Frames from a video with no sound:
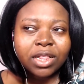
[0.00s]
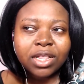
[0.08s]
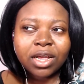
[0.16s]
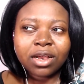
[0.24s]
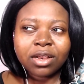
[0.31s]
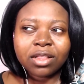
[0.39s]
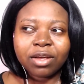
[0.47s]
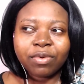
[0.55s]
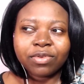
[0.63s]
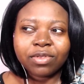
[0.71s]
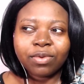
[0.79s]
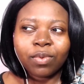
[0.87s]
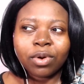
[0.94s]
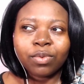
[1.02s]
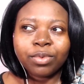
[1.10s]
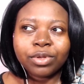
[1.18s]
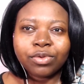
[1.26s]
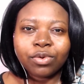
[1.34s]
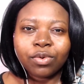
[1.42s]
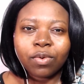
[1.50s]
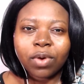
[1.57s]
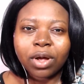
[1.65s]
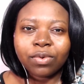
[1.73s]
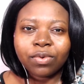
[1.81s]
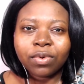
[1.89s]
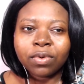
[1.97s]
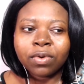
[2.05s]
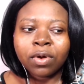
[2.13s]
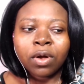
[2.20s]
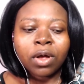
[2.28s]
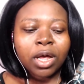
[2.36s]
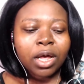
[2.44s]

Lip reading: And then there was the one between Kuhaku